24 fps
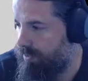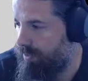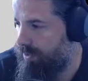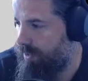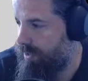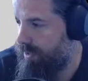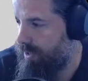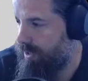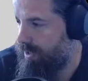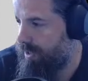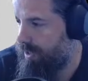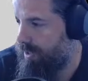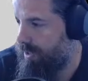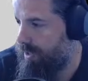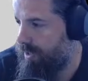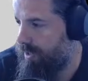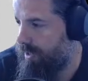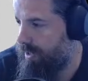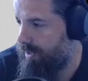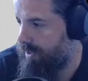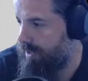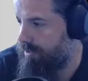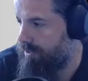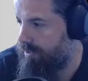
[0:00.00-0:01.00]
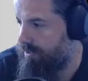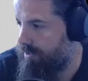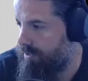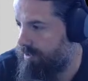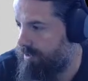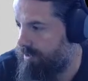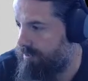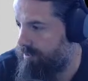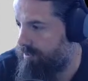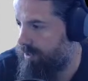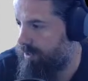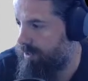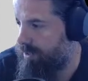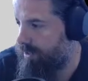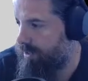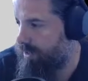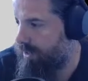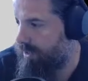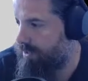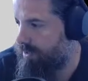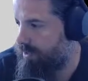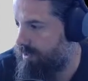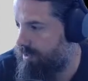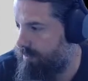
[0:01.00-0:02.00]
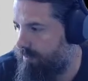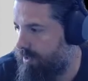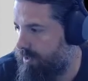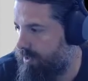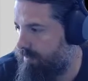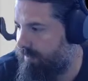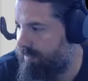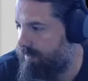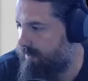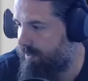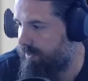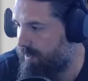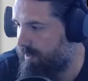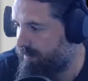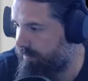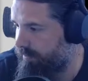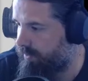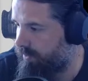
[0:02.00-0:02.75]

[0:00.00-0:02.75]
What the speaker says: xdebug, for example.